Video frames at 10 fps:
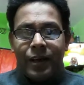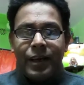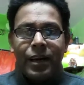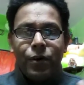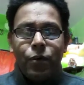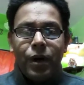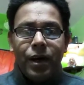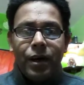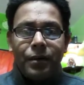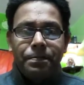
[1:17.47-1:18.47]
Now,
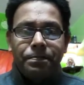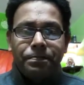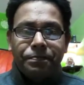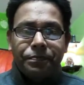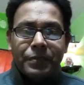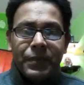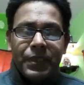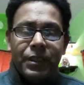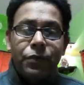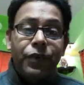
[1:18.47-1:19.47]

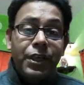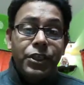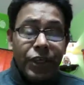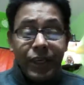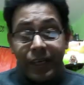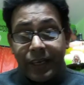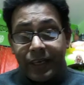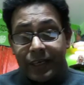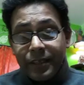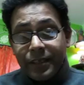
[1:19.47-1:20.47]
the question
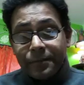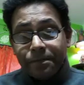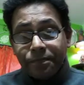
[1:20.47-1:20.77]
is,